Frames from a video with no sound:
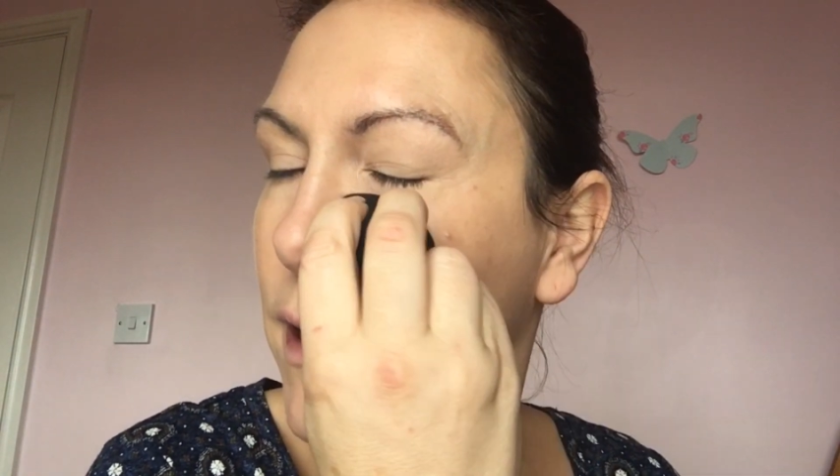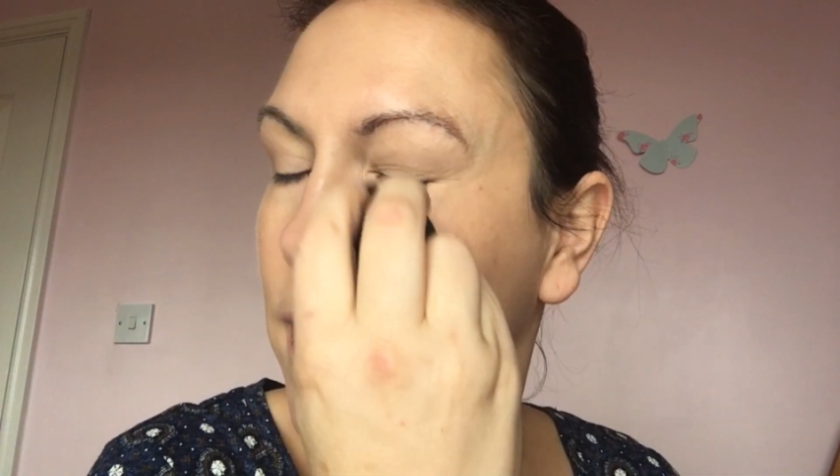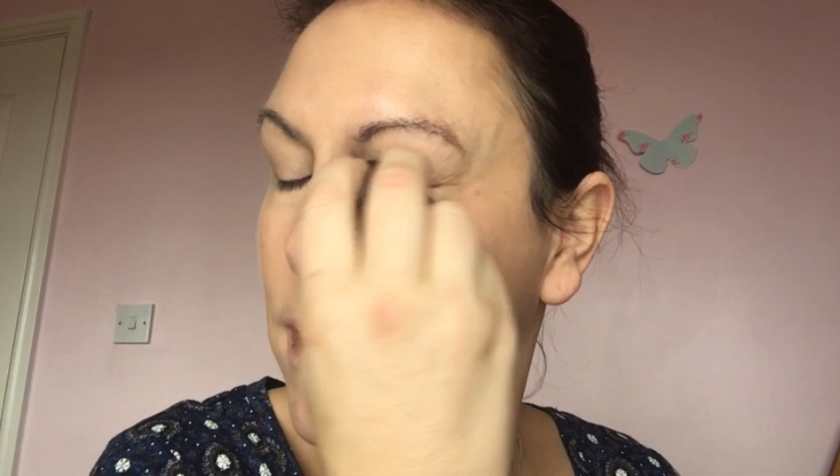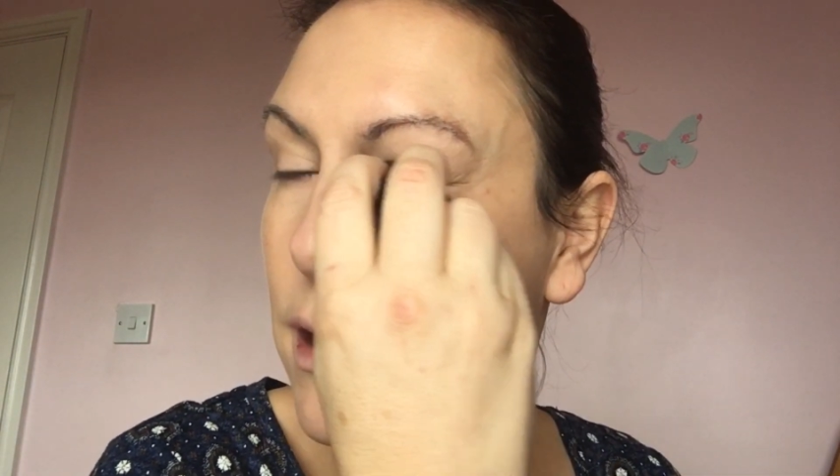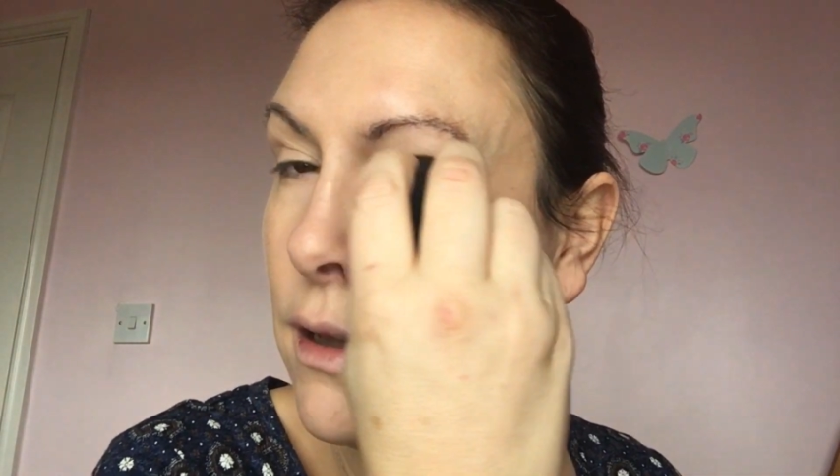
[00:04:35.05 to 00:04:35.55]

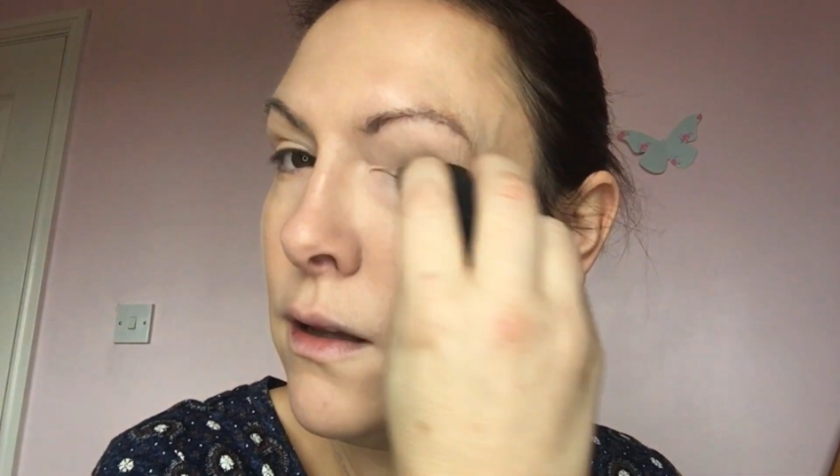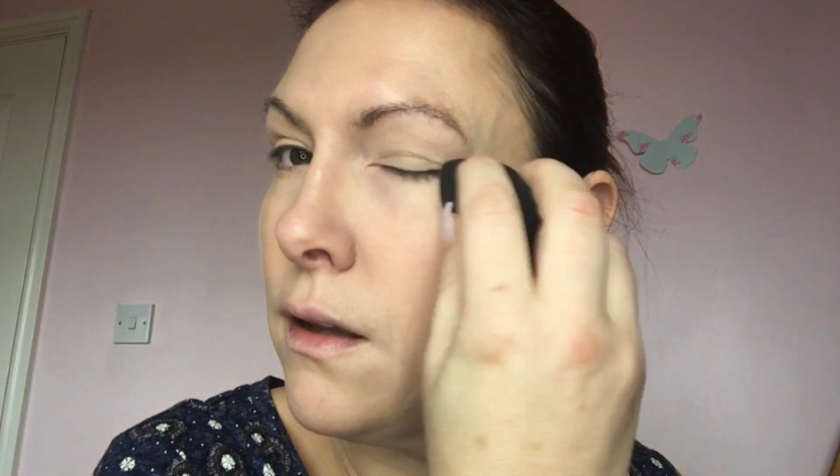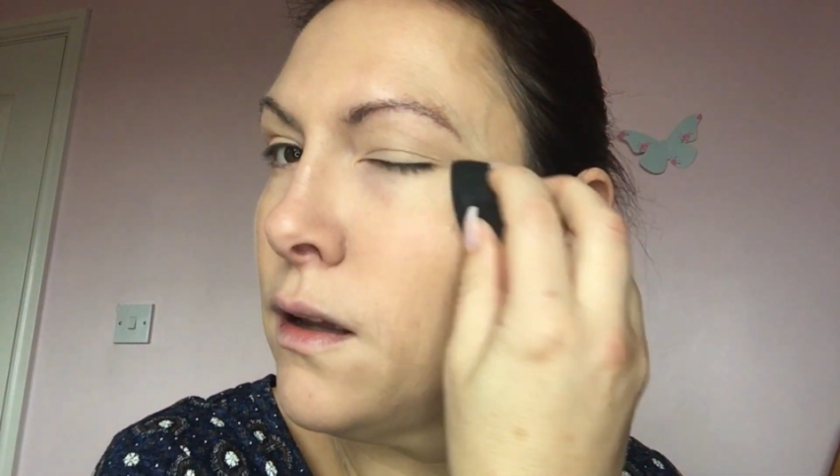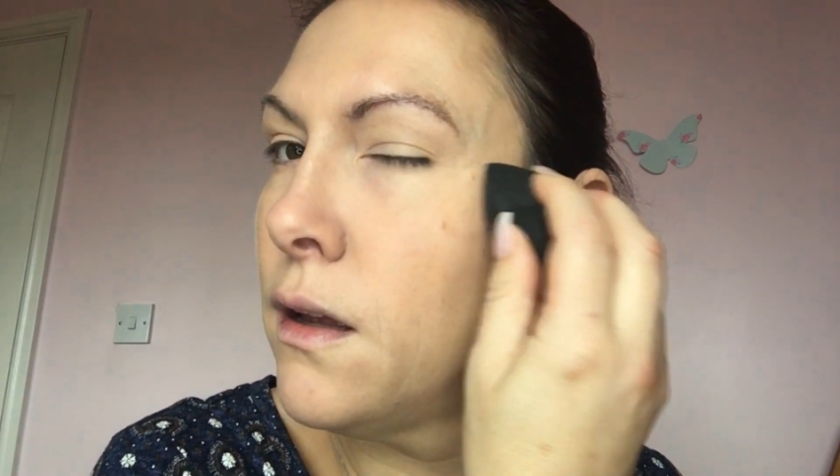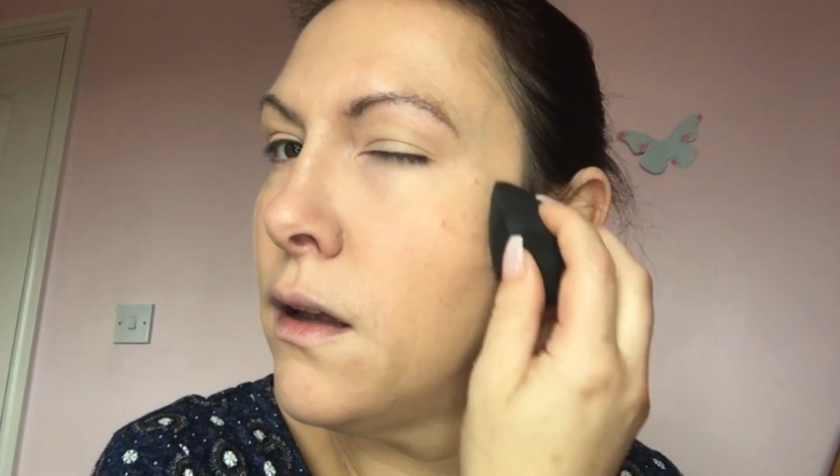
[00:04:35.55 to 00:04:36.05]
little
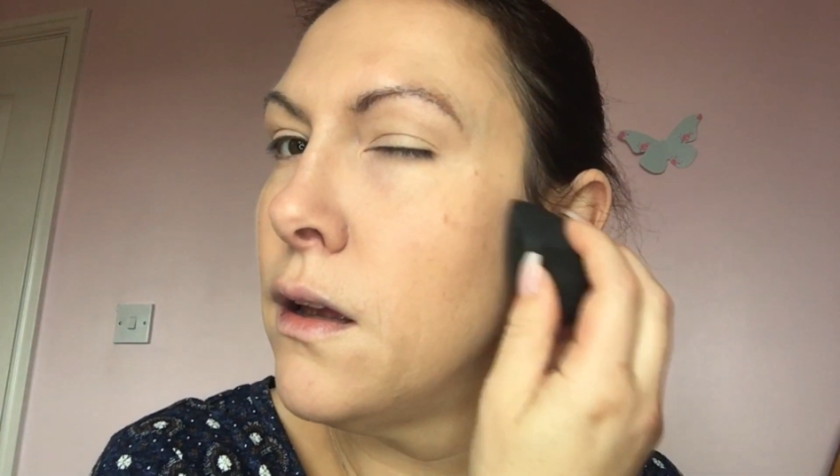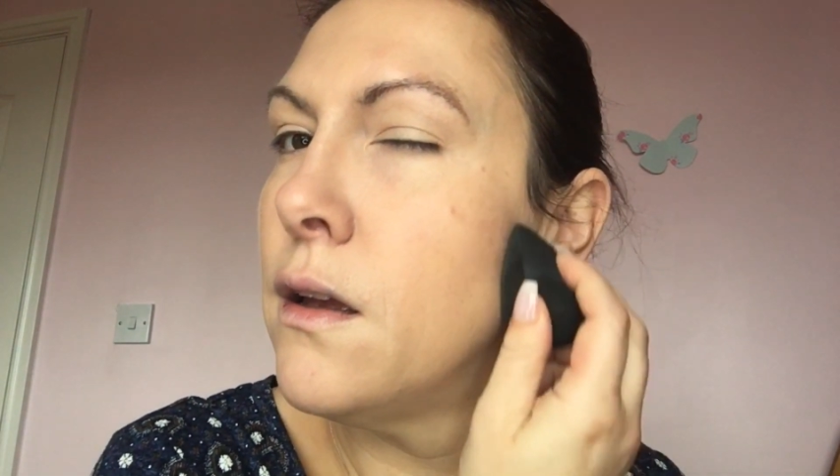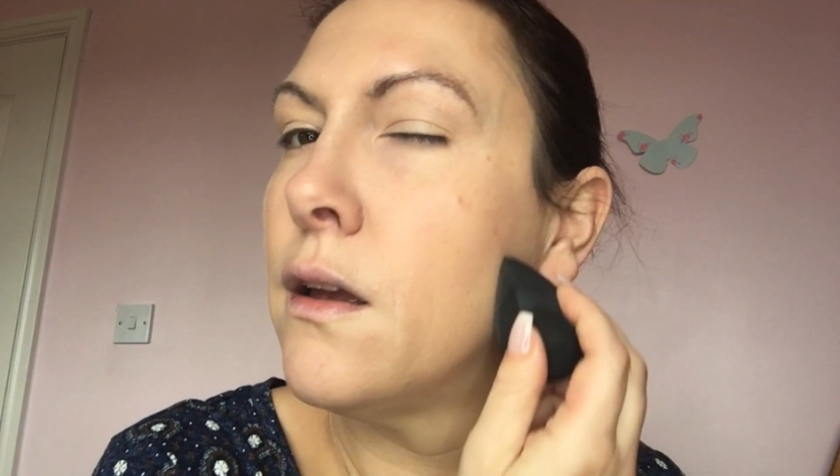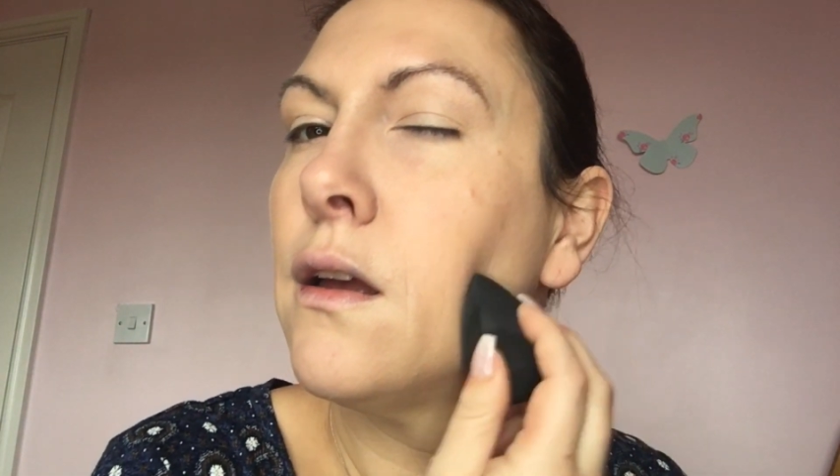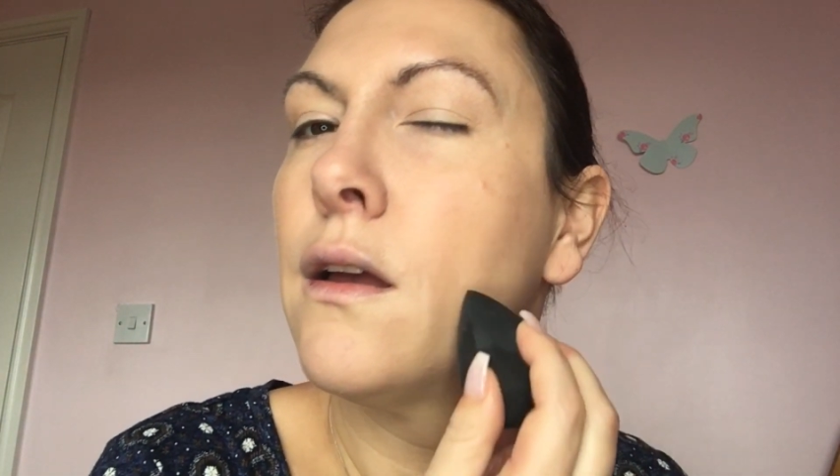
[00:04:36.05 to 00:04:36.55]

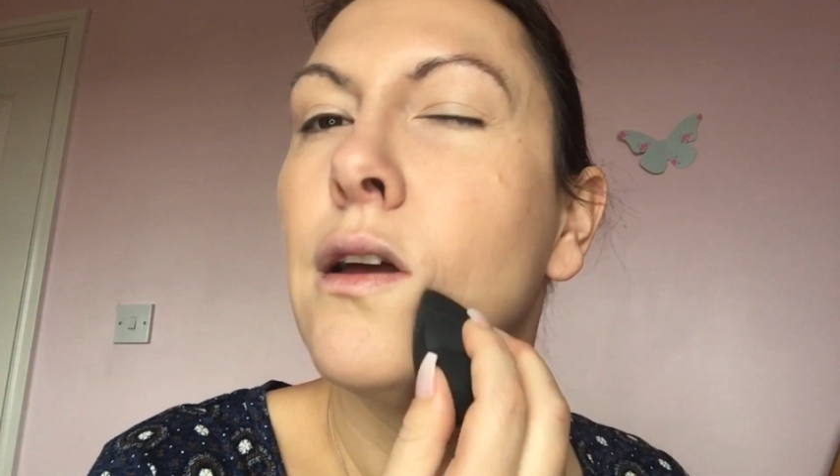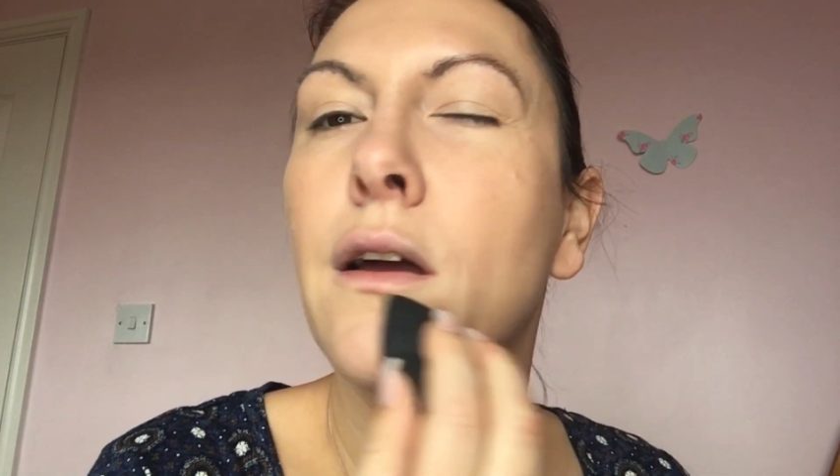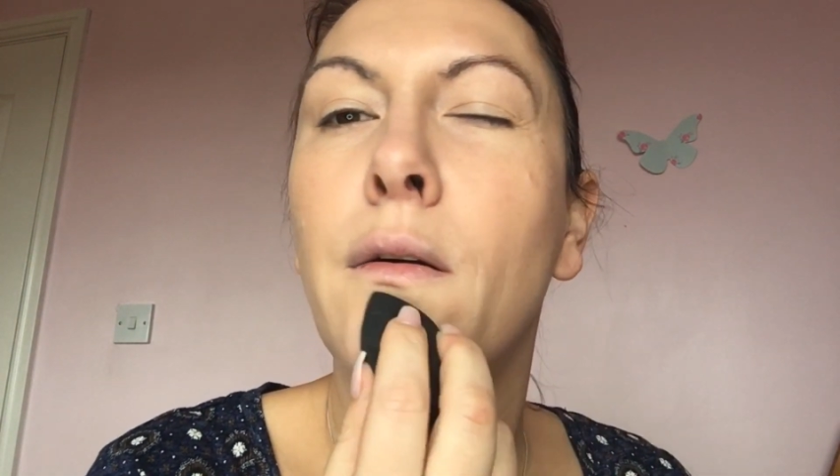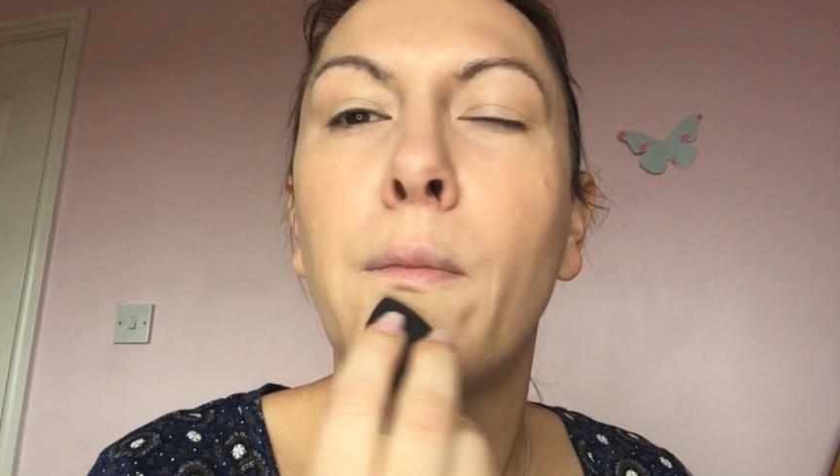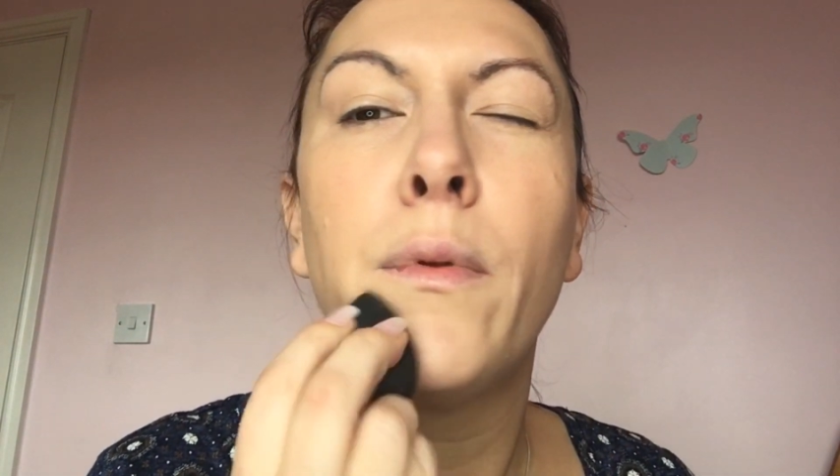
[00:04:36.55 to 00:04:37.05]

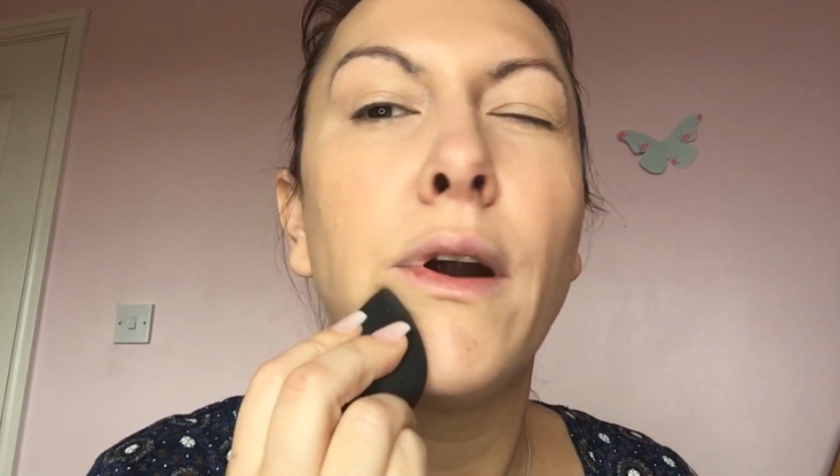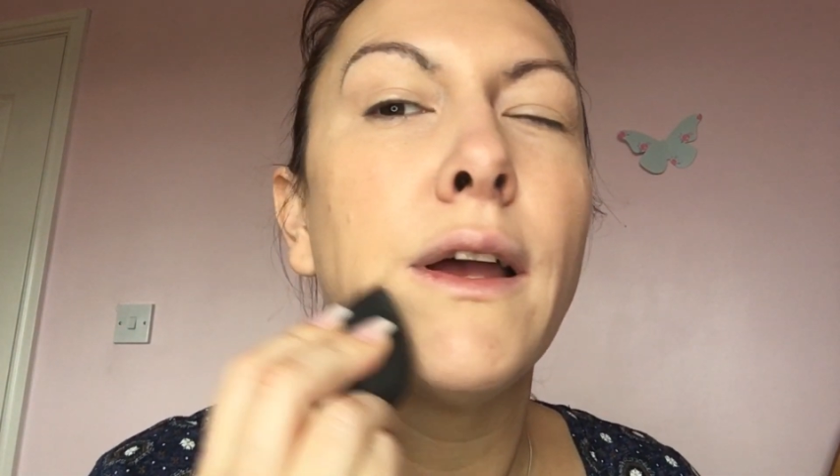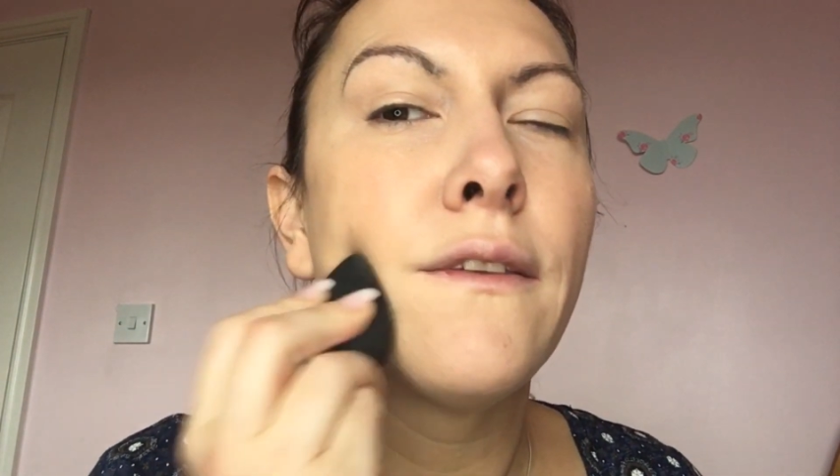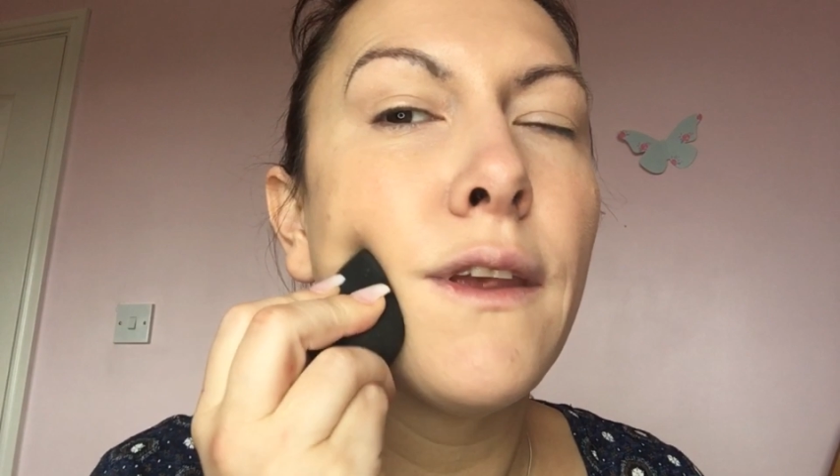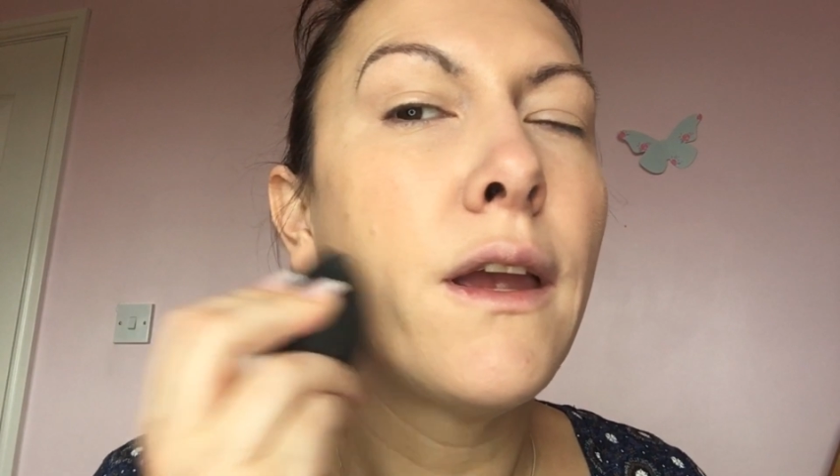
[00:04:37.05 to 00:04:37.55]
press